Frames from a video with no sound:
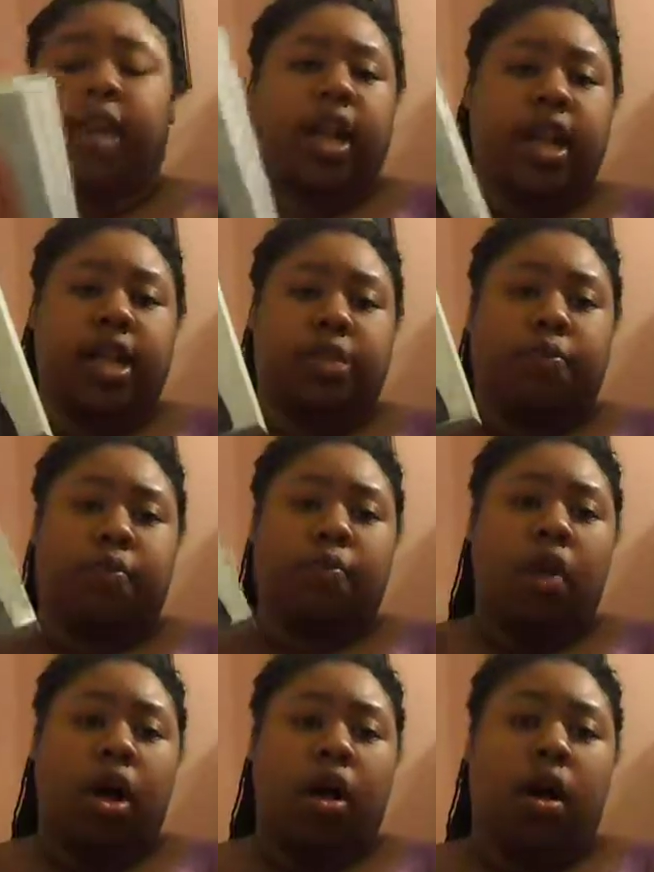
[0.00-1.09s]
in his
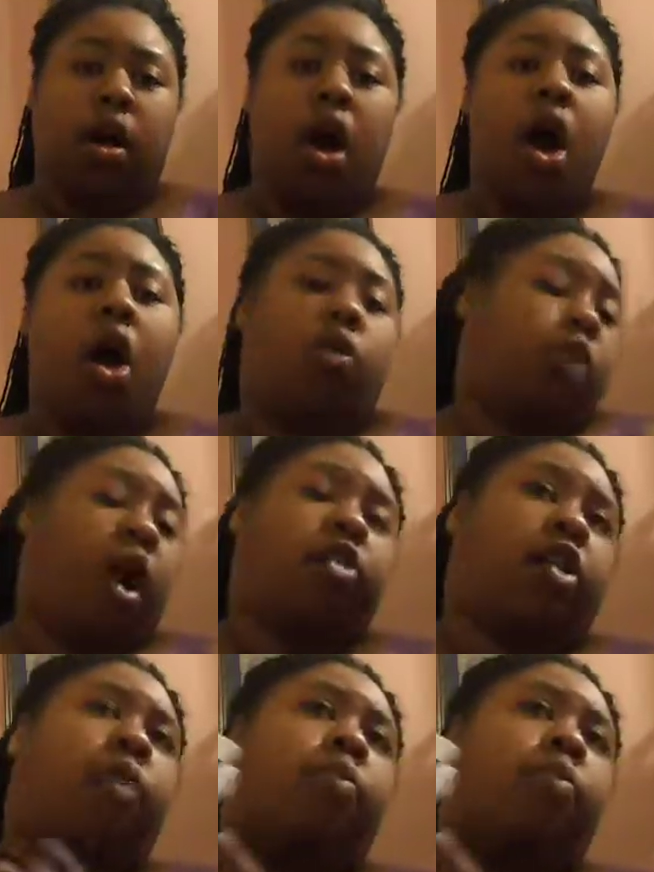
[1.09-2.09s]
rock star